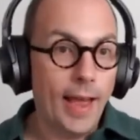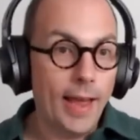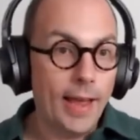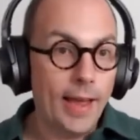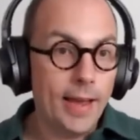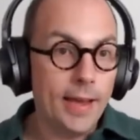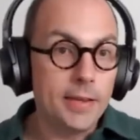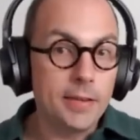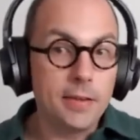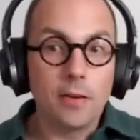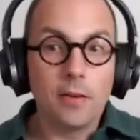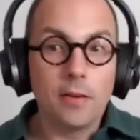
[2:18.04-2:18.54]

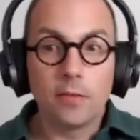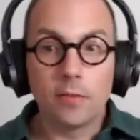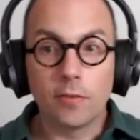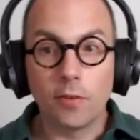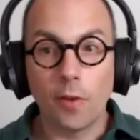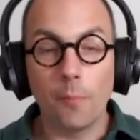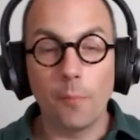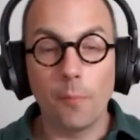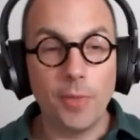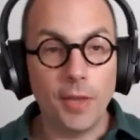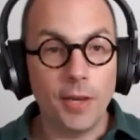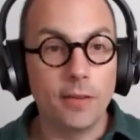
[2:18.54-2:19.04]
And
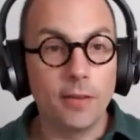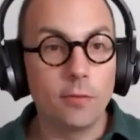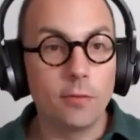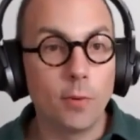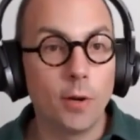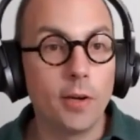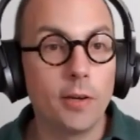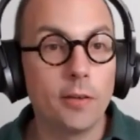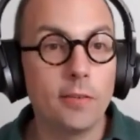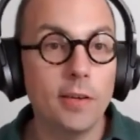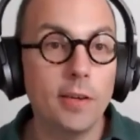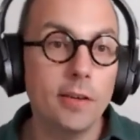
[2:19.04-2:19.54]
some things
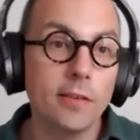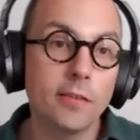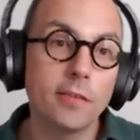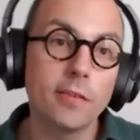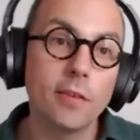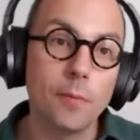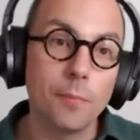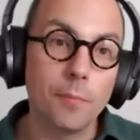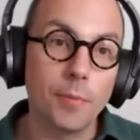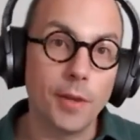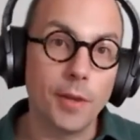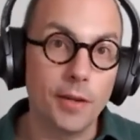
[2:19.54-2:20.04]
were easy and
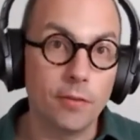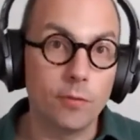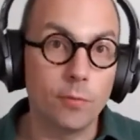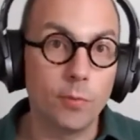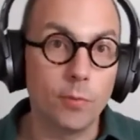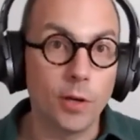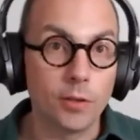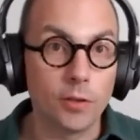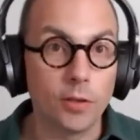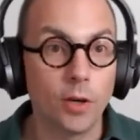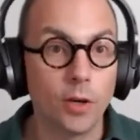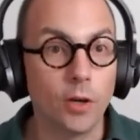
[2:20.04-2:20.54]
some things
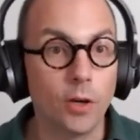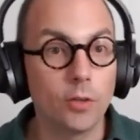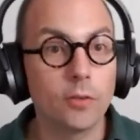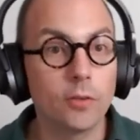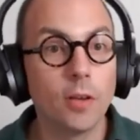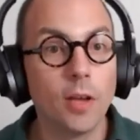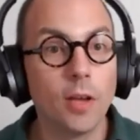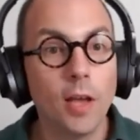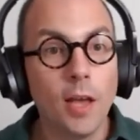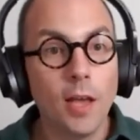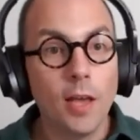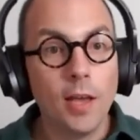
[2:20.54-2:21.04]
were not.
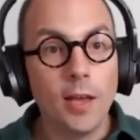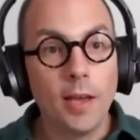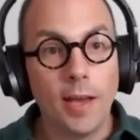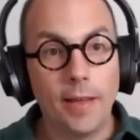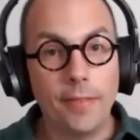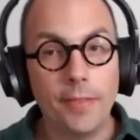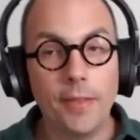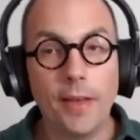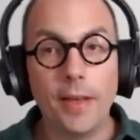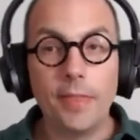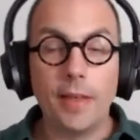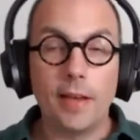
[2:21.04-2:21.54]

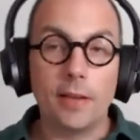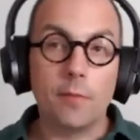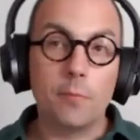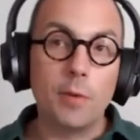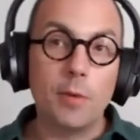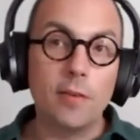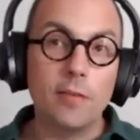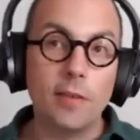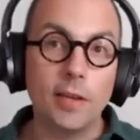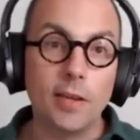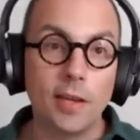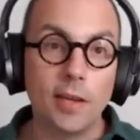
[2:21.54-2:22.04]
And then that
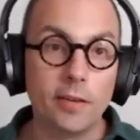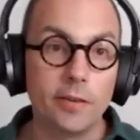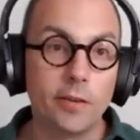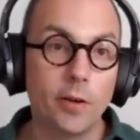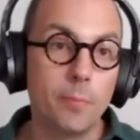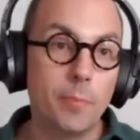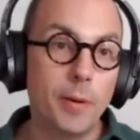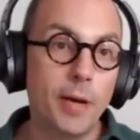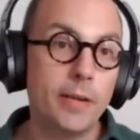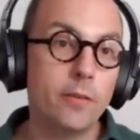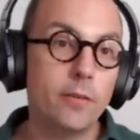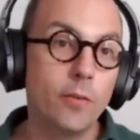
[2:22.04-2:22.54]
means they can go
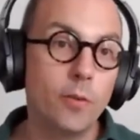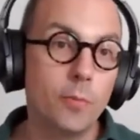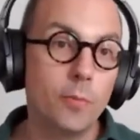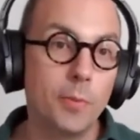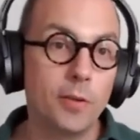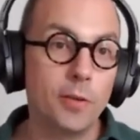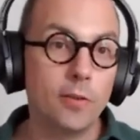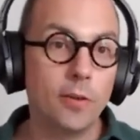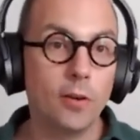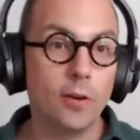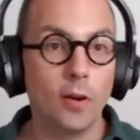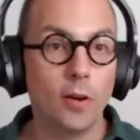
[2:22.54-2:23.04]
back to the
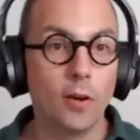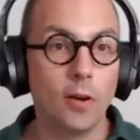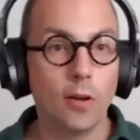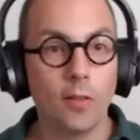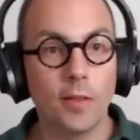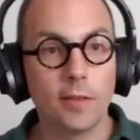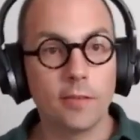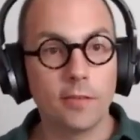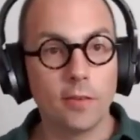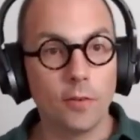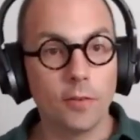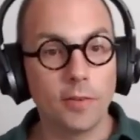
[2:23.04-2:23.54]
material
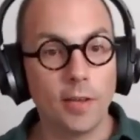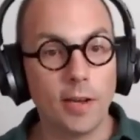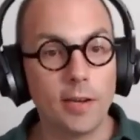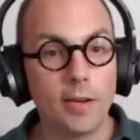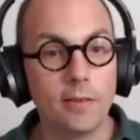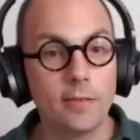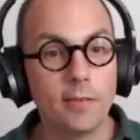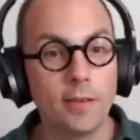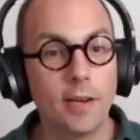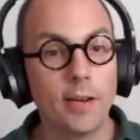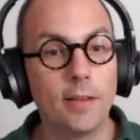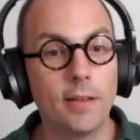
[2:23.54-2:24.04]
that's on
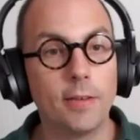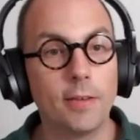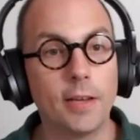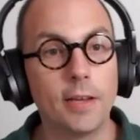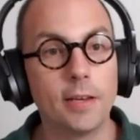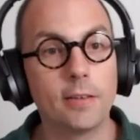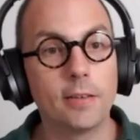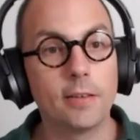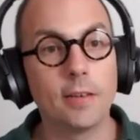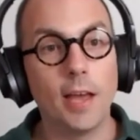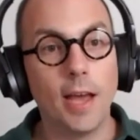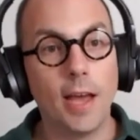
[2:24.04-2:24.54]
Thales
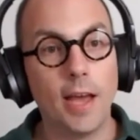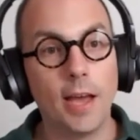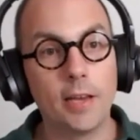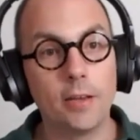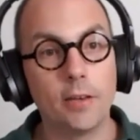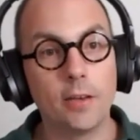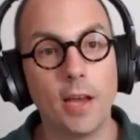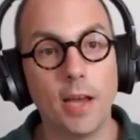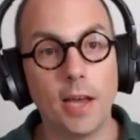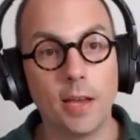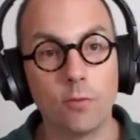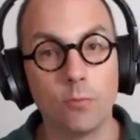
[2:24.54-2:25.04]
Elevate
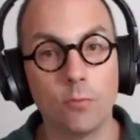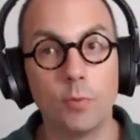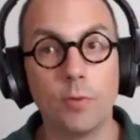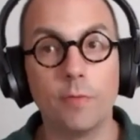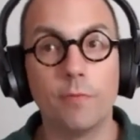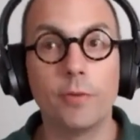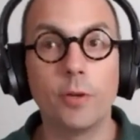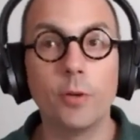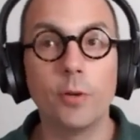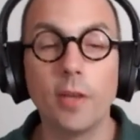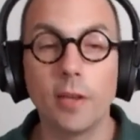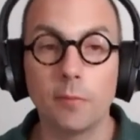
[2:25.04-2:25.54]
and
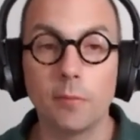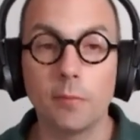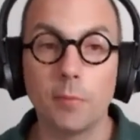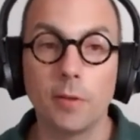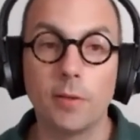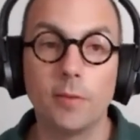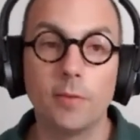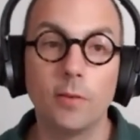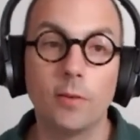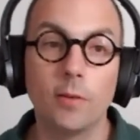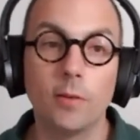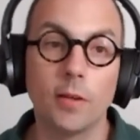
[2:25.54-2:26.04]
review that
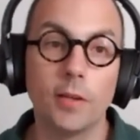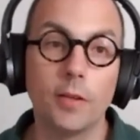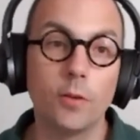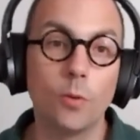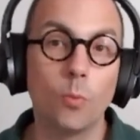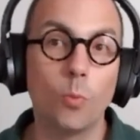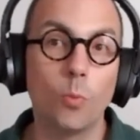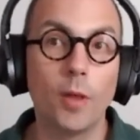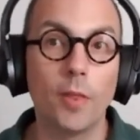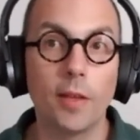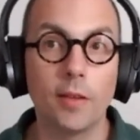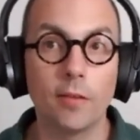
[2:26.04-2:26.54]
material in a
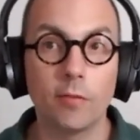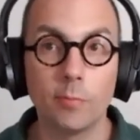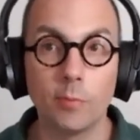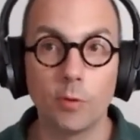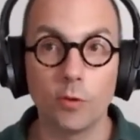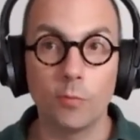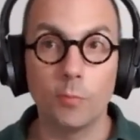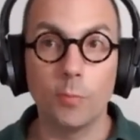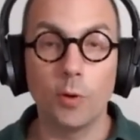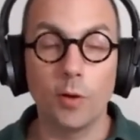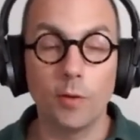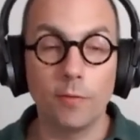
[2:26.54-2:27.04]
way that's
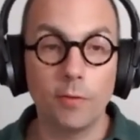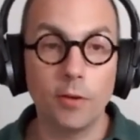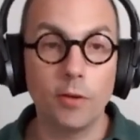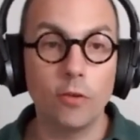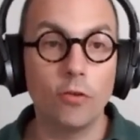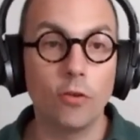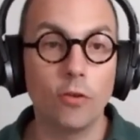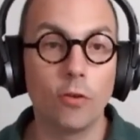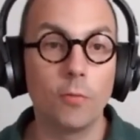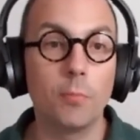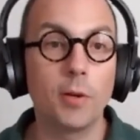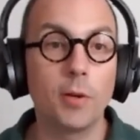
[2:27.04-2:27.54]
much more
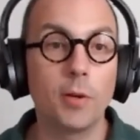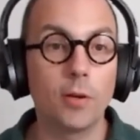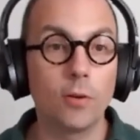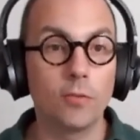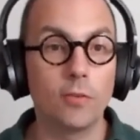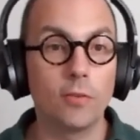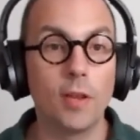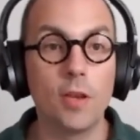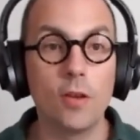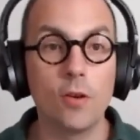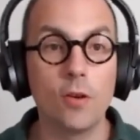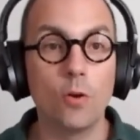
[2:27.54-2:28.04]
efficient
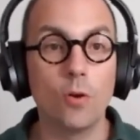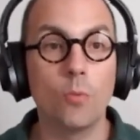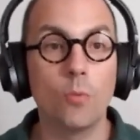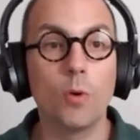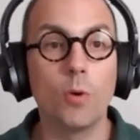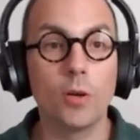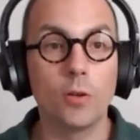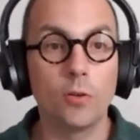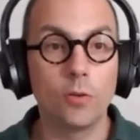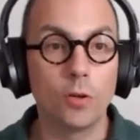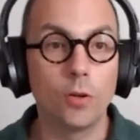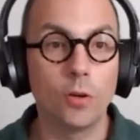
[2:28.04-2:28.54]
because they know
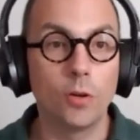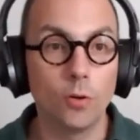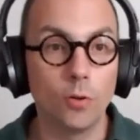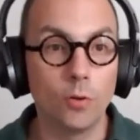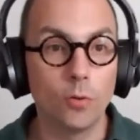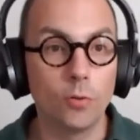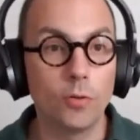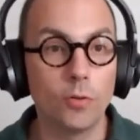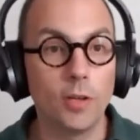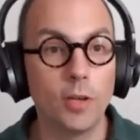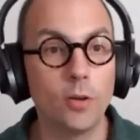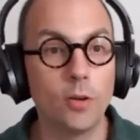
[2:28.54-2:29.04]
where to
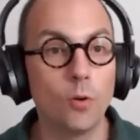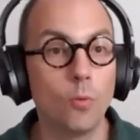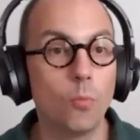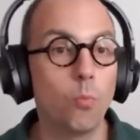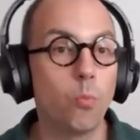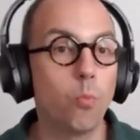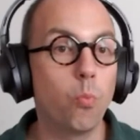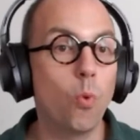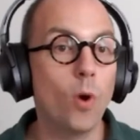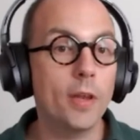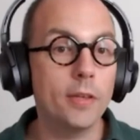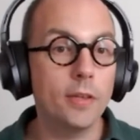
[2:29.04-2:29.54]
go. They know
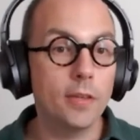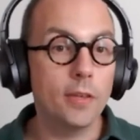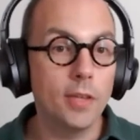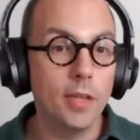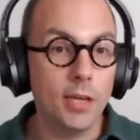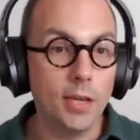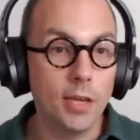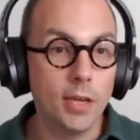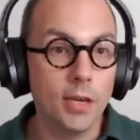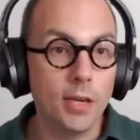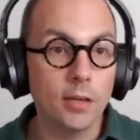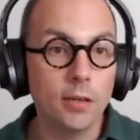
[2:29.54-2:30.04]
what
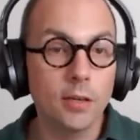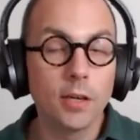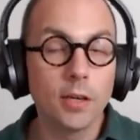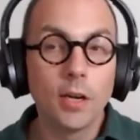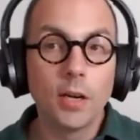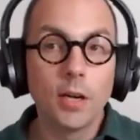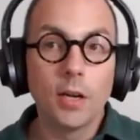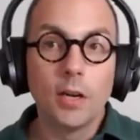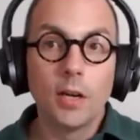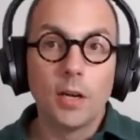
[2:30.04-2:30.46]
they're